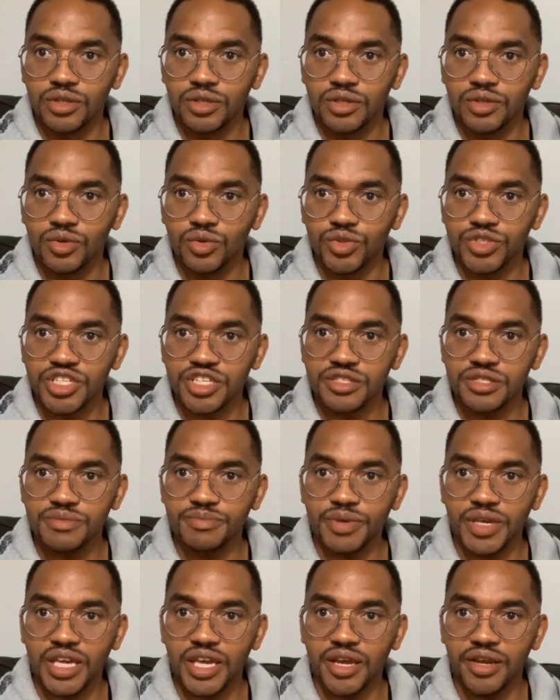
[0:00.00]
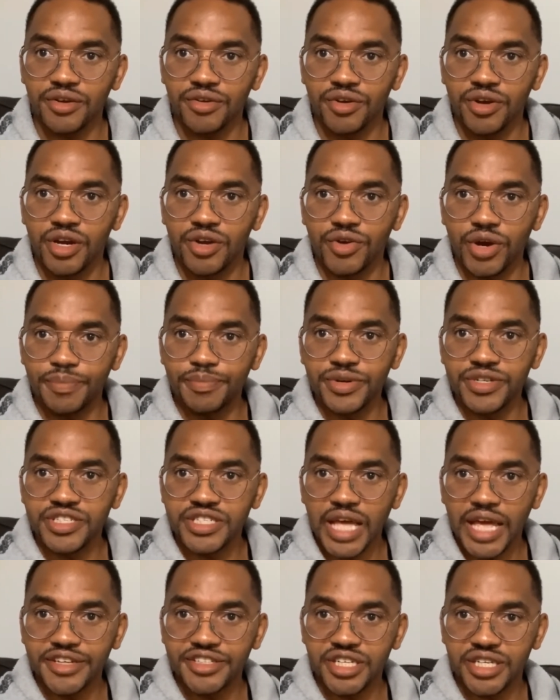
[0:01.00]
which is being
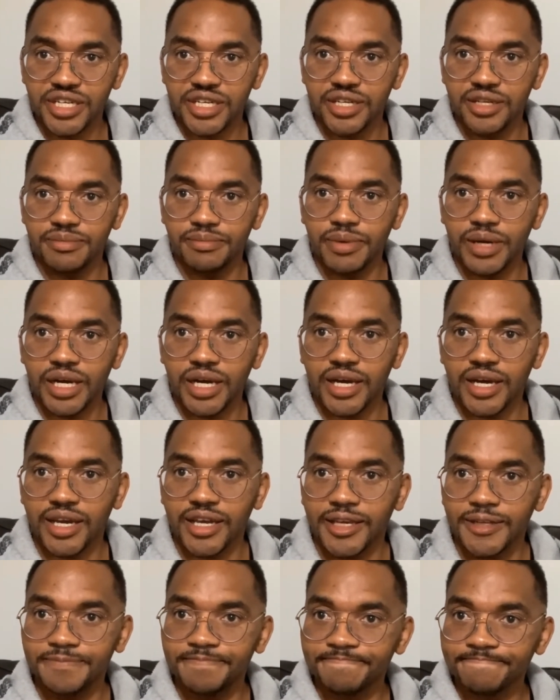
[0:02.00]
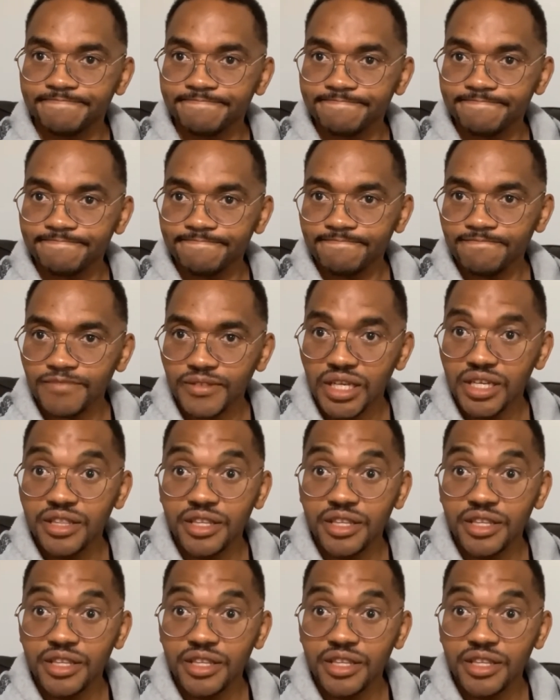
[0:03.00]
represented by the